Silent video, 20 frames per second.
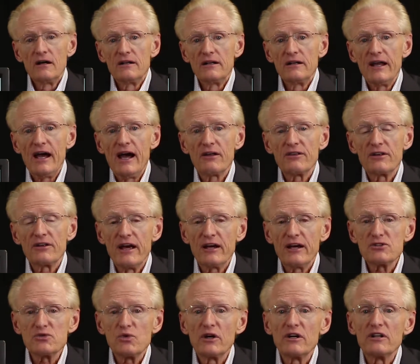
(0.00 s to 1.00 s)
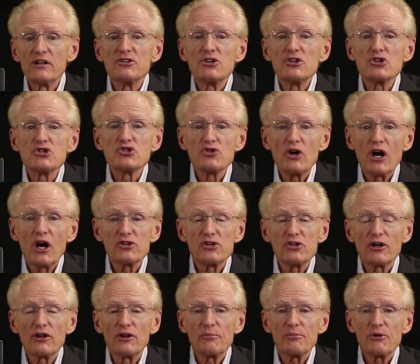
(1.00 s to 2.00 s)
Now, the next one, the
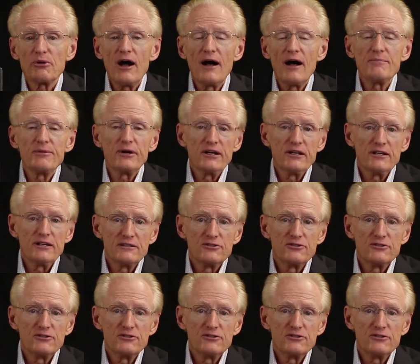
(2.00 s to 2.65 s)
destruction of the property.